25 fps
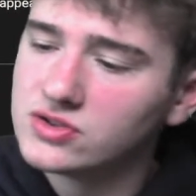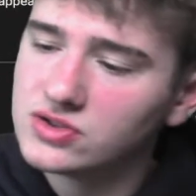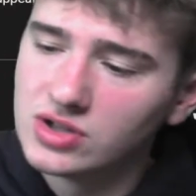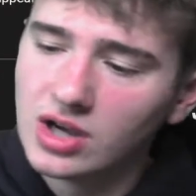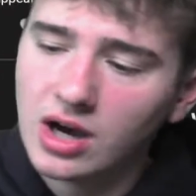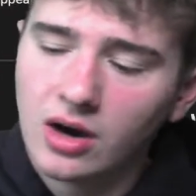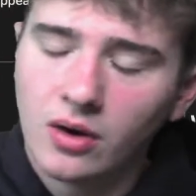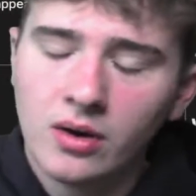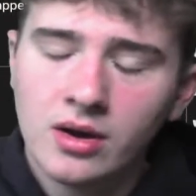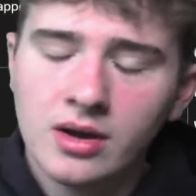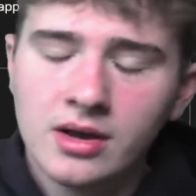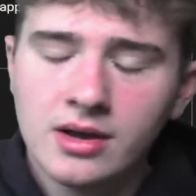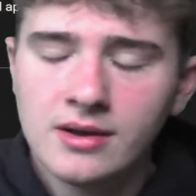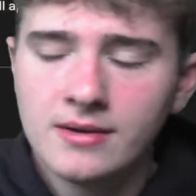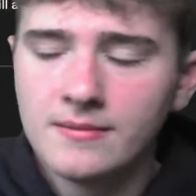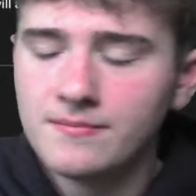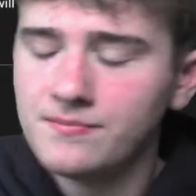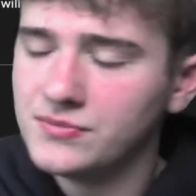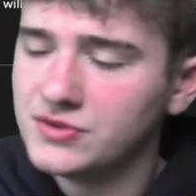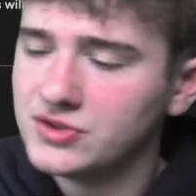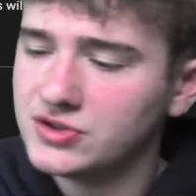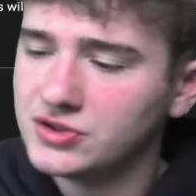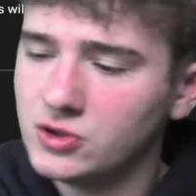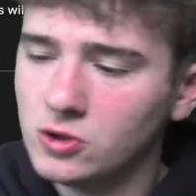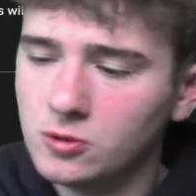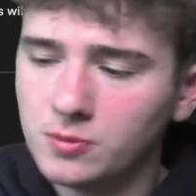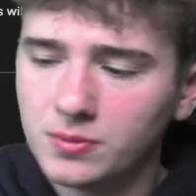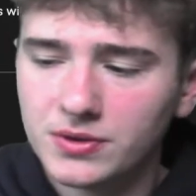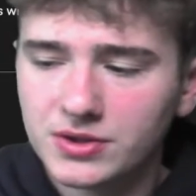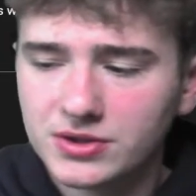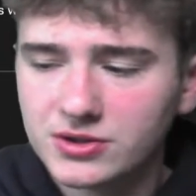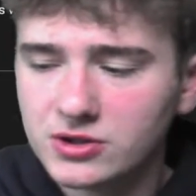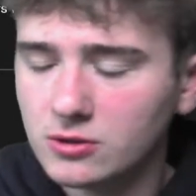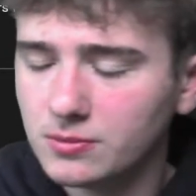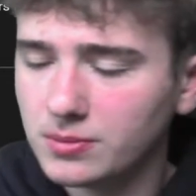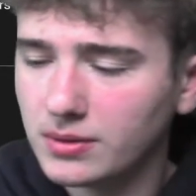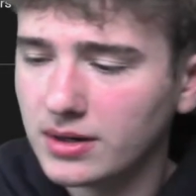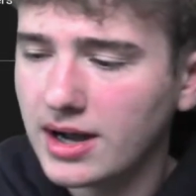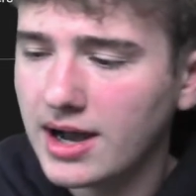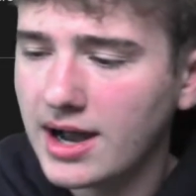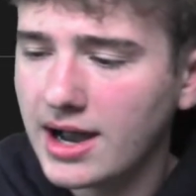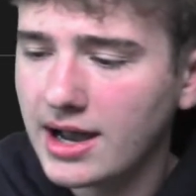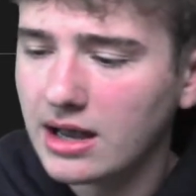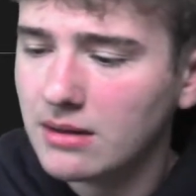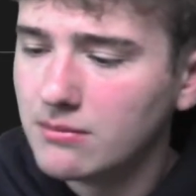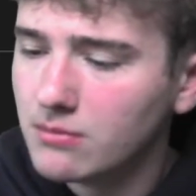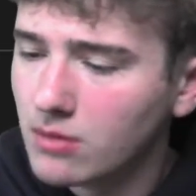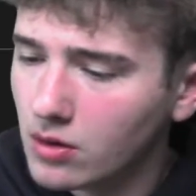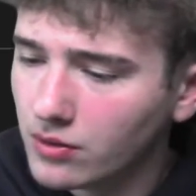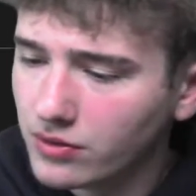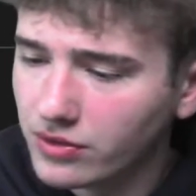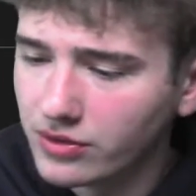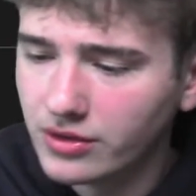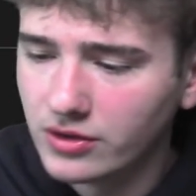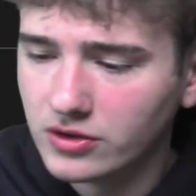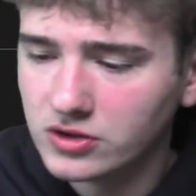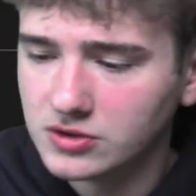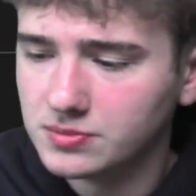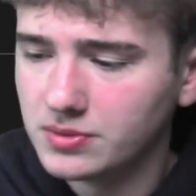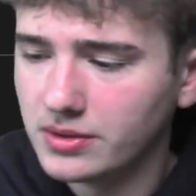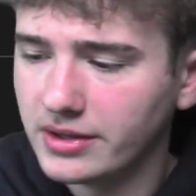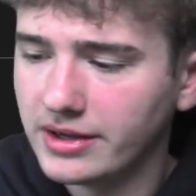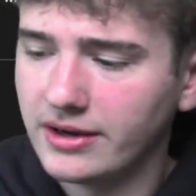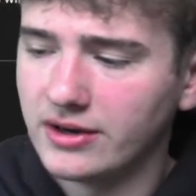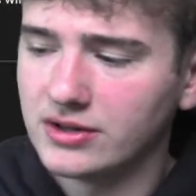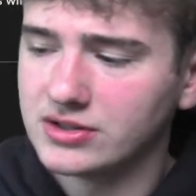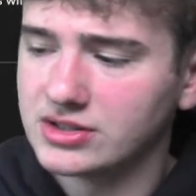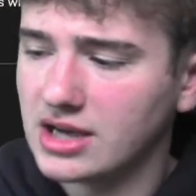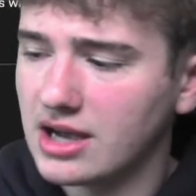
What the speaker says: So super, super high on both of those players.